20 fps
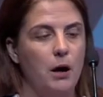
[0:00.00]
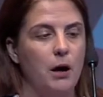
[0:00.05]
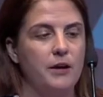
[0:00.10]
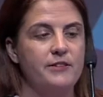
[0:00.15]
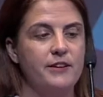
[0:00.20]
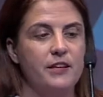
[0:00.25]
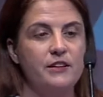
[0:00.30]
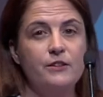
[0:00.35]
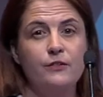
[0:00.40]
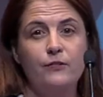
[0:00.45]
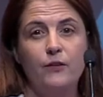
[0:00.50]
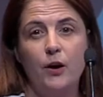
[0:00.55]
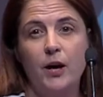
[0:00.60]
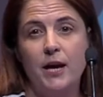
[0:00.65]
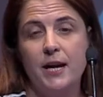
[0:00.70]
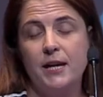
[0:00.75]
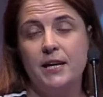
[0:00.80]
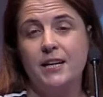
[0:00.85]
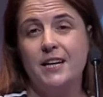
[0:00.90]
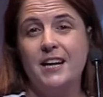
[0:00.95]

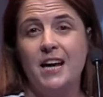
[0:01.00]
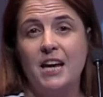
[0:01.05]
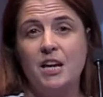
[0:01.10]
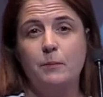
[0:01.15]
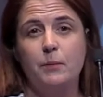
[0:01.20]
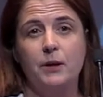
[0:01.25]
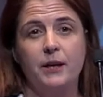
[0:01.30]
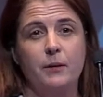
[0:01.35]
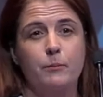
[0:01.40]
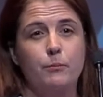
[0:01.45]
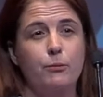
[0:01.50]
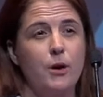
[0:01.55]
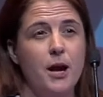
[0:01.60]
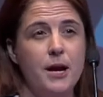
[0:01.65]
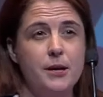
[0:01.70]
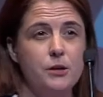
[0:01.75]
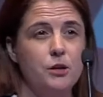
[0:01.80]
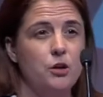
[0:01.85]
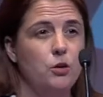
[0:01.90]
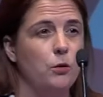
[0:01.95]
identifying and enabling
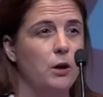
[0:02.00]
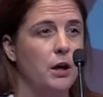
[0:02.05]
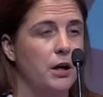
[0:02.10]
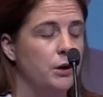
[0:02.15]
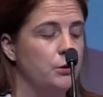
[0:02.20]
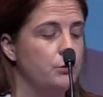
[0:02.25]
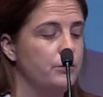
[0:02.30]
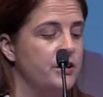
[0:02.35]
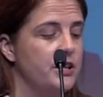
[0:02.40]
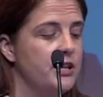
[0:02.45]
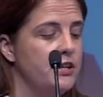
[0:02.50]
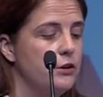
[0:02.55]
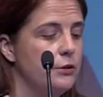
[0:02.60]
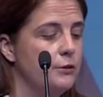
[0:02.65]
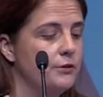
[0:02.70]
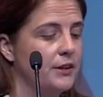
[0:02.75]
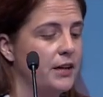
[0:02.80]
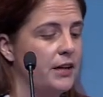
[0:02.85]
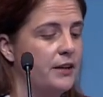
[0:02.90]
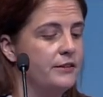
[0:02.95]
brand new IoT
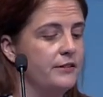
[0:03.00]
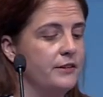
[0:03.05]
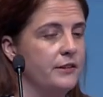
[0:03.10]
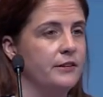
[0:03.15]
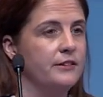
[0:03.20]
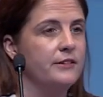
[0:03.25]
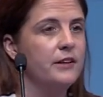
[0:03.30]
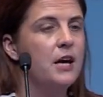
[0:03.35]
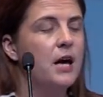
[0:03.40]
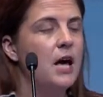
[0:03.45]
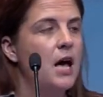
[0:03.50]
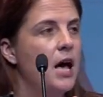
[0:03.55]
use cases.